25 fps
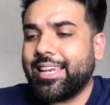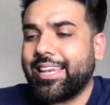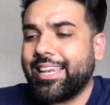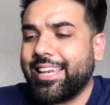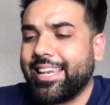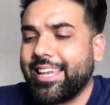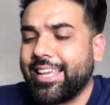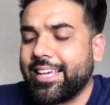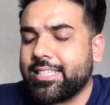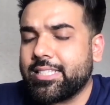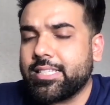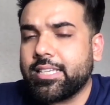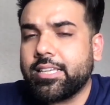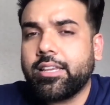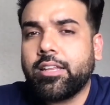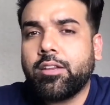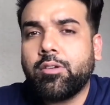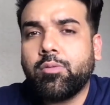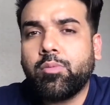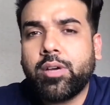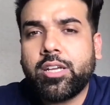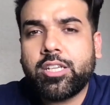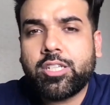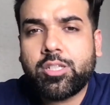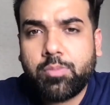lesser
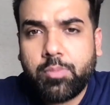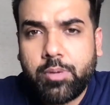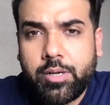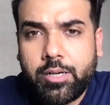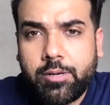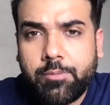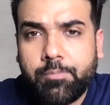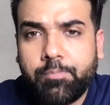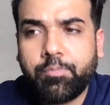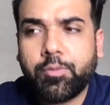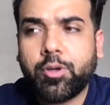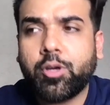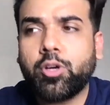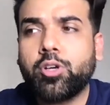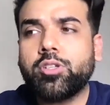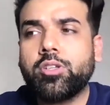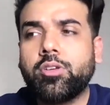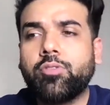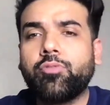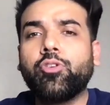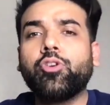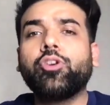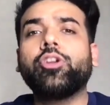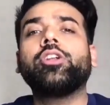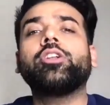investment, because
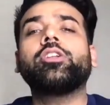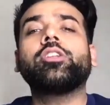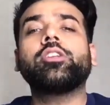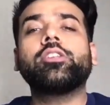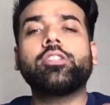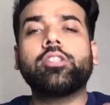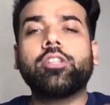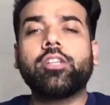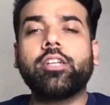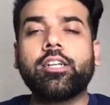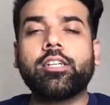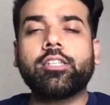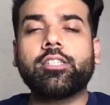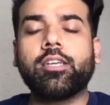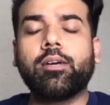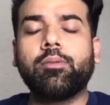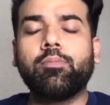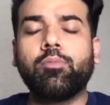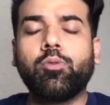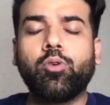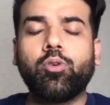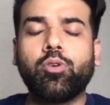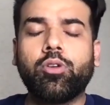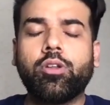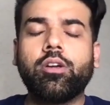if your interest rates are
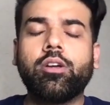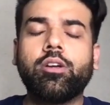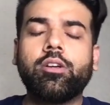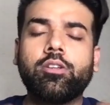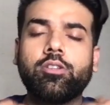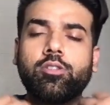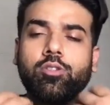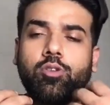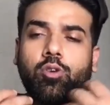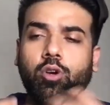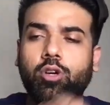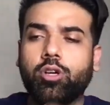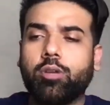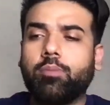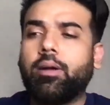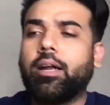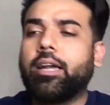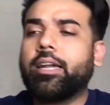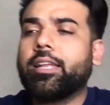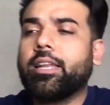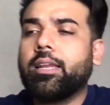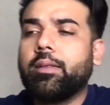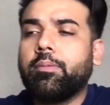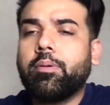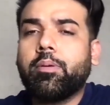more, so
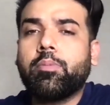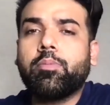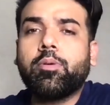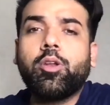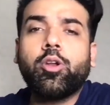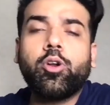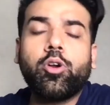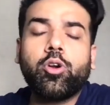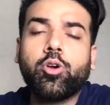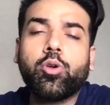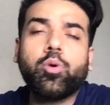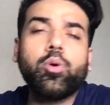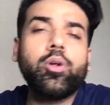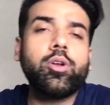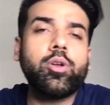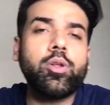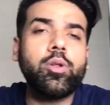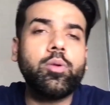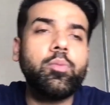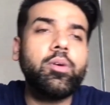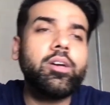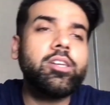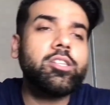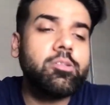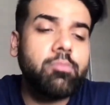automatically people are not going to
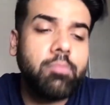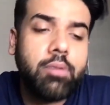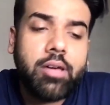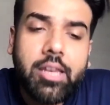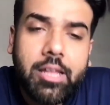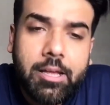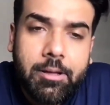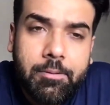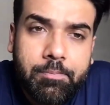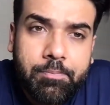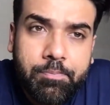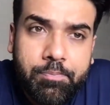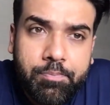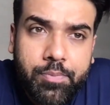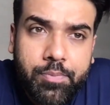invest money.